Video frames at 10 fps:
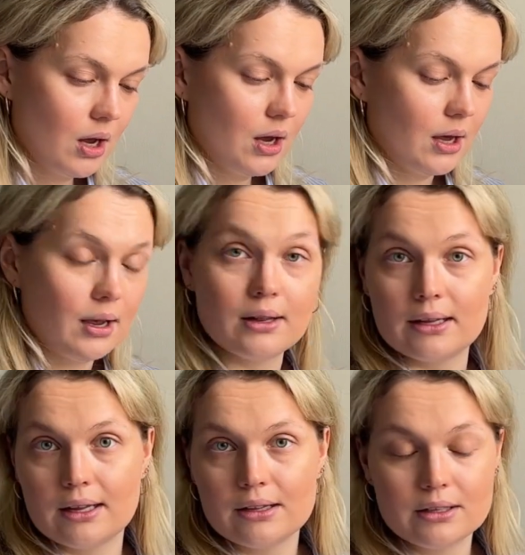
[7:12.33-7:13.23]
And
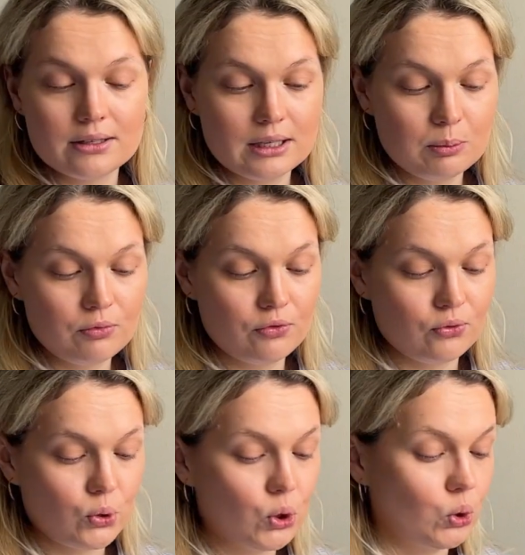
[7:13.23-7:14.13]
another tip
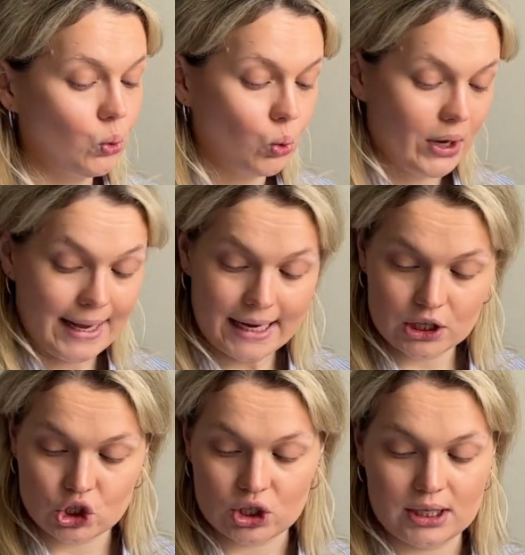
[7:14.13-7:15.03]
for you
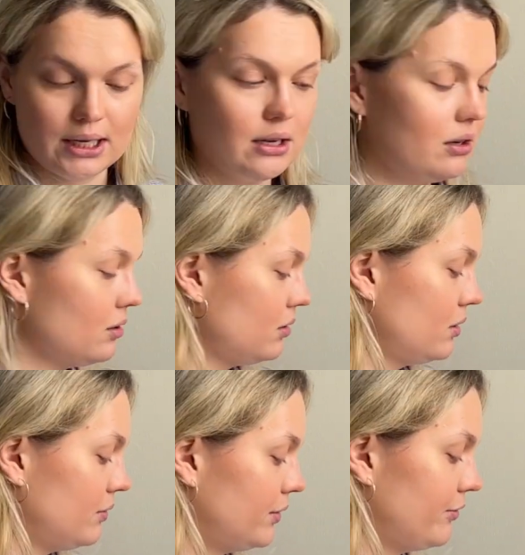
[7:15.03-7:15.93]
actually
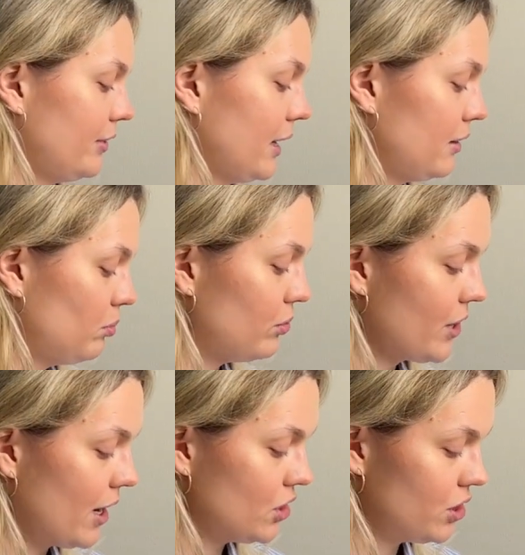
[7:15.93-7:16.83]
with that
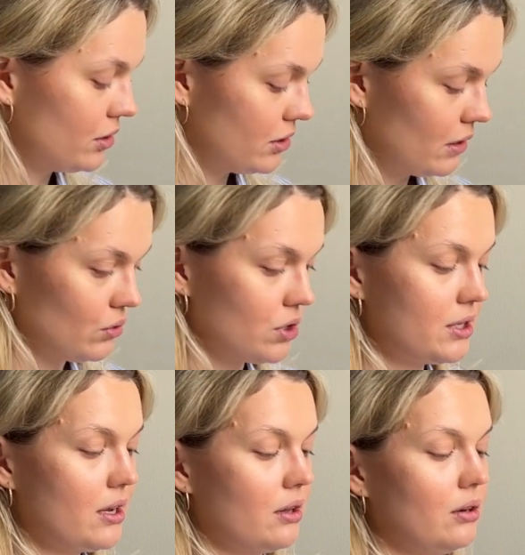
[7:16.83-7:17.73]
brush, since I was
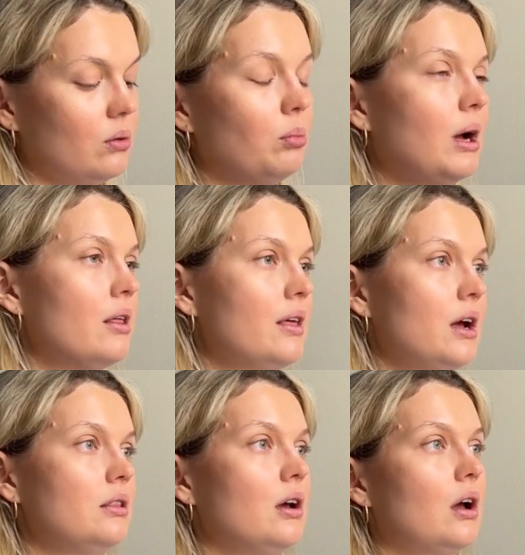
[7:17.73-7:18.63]
telling you about that,
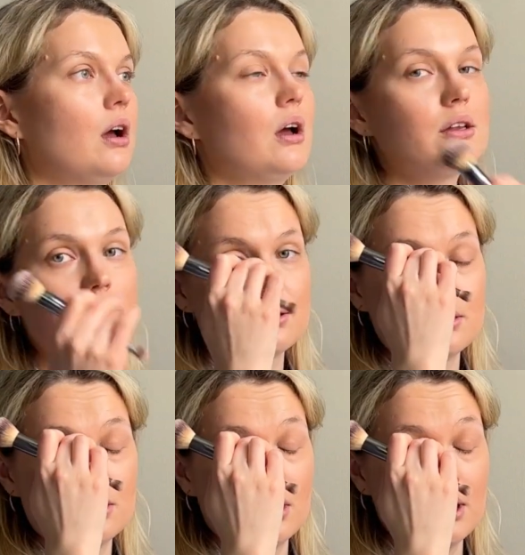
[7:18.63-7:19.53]

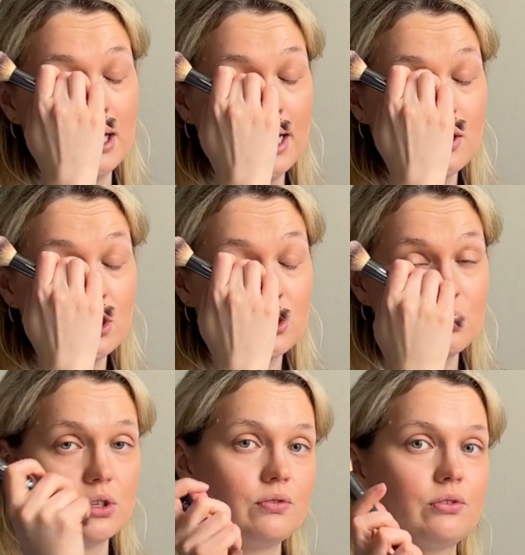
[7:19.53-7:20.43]
I just use
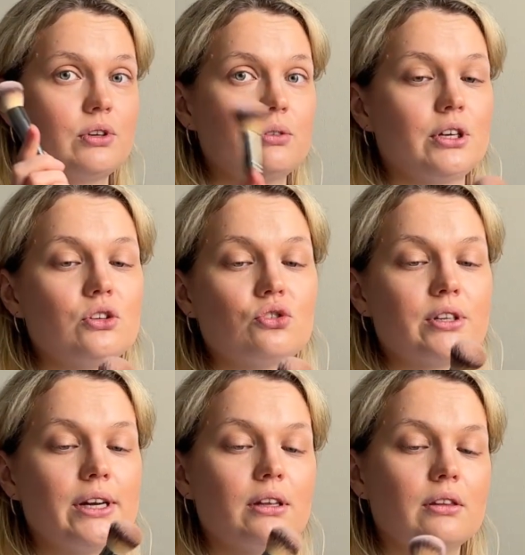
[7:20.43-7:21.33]
it for foundation,
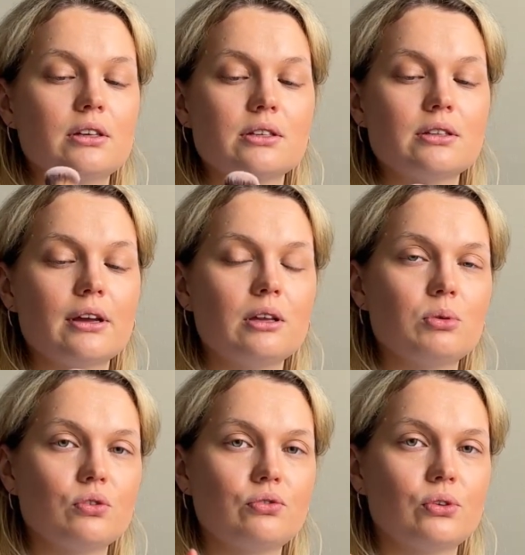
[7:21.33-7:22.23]
right? And there is tiny bit
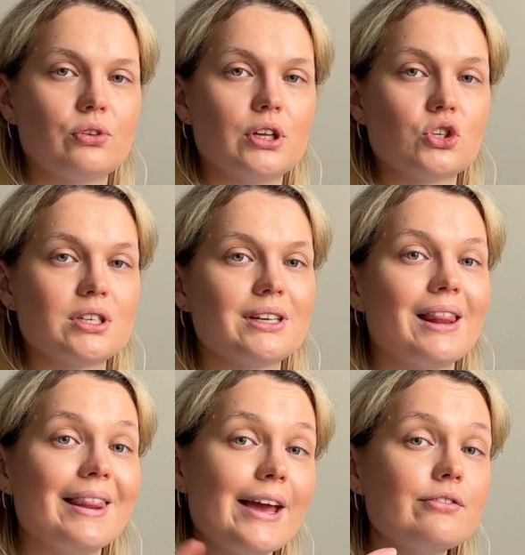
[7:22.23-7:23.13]
of foundation still
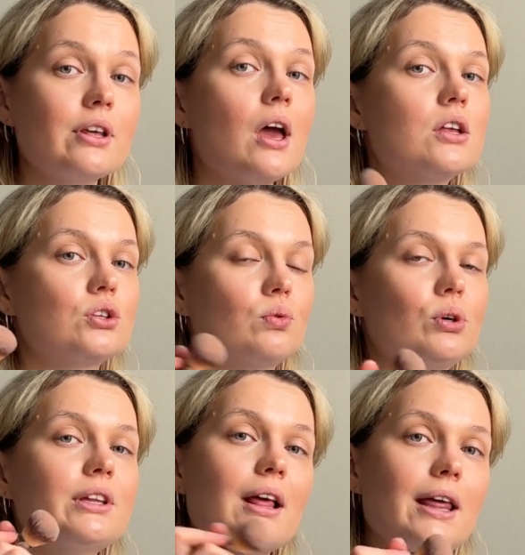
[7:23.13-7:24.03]
left. So
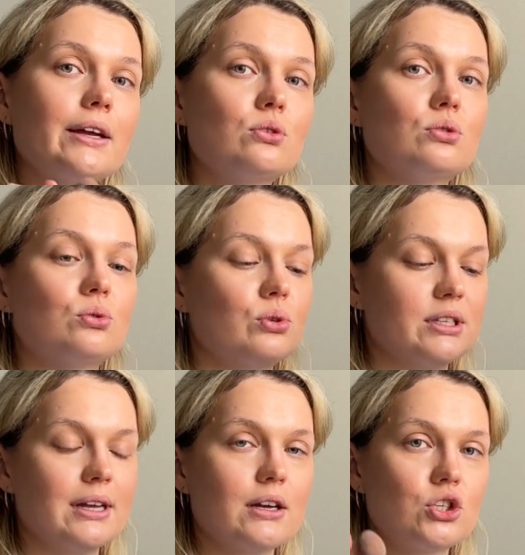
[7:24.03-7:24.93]
what I like to do
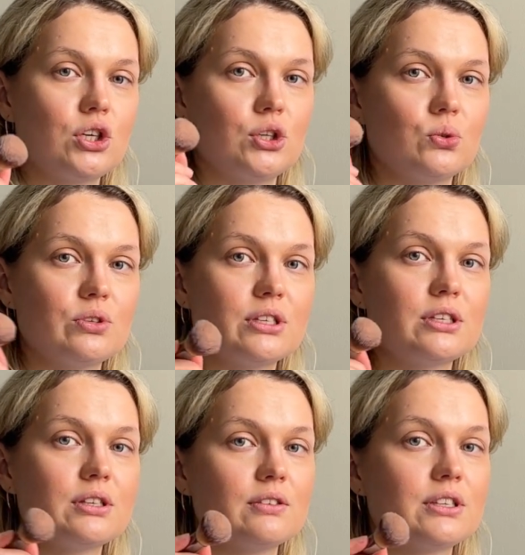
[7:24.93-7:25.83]
is actually
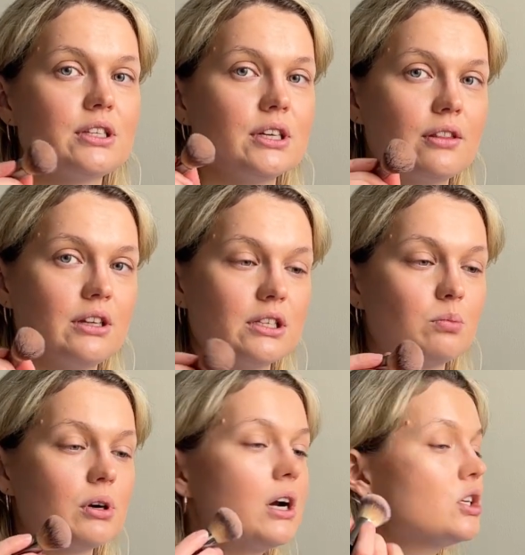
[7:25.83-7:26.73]
use still this
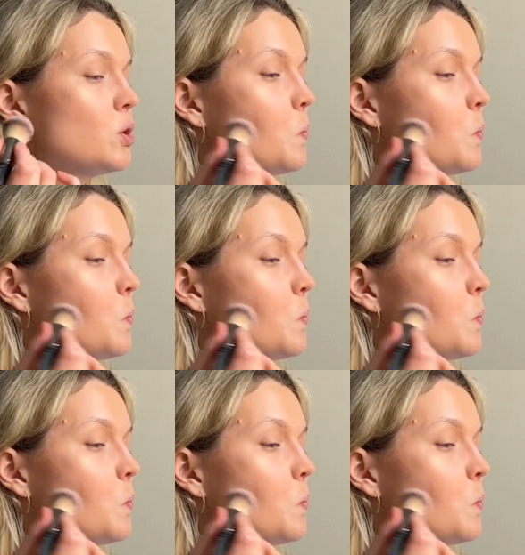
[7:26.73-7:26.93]
brush,